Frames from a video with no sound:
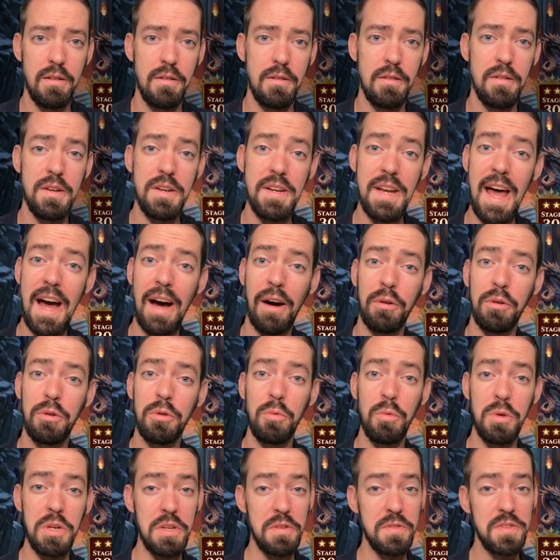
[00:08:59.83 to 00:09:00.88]
Now,
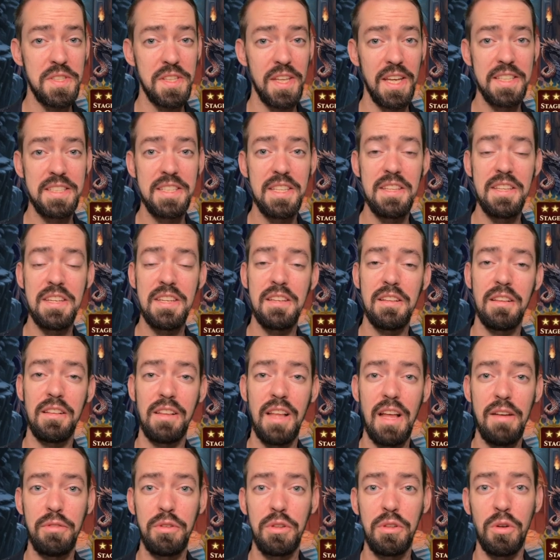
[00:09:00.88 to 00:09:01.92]
when you've selected the
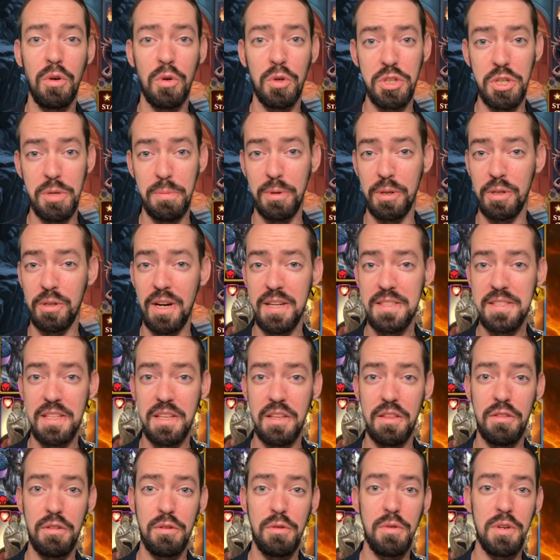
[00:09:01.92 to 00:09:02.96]
level or you're progressing
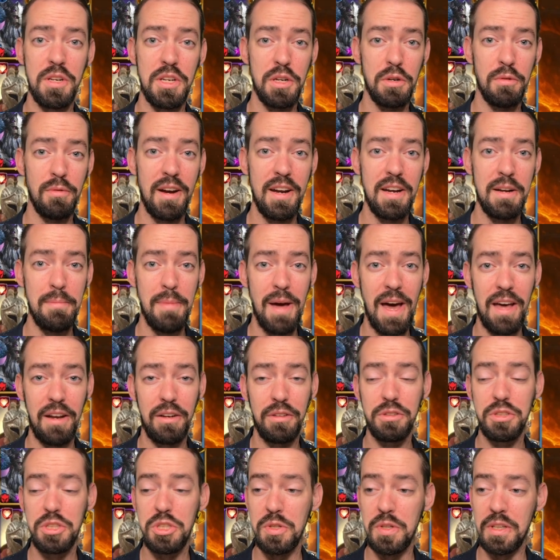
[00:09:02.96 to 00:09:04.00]
through and you're ready to
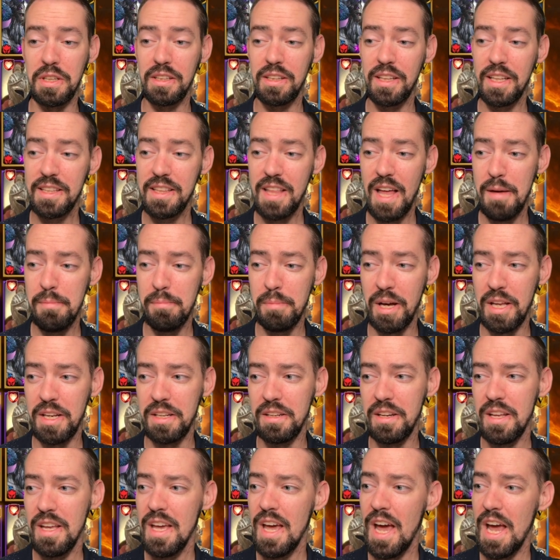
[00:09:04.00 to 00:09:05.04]
battle, you can click that
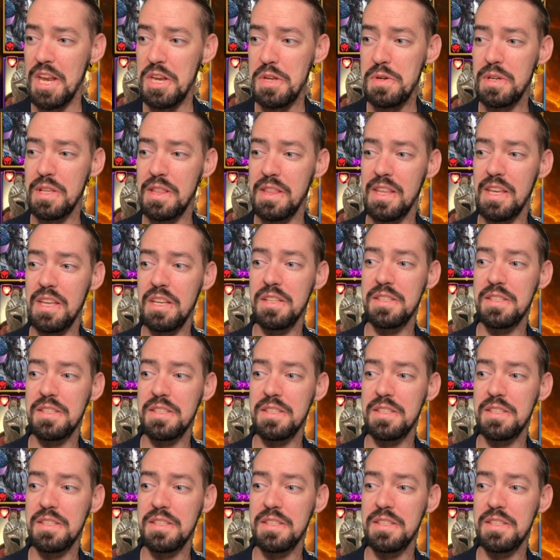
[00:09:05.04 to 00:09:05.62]
button and you can then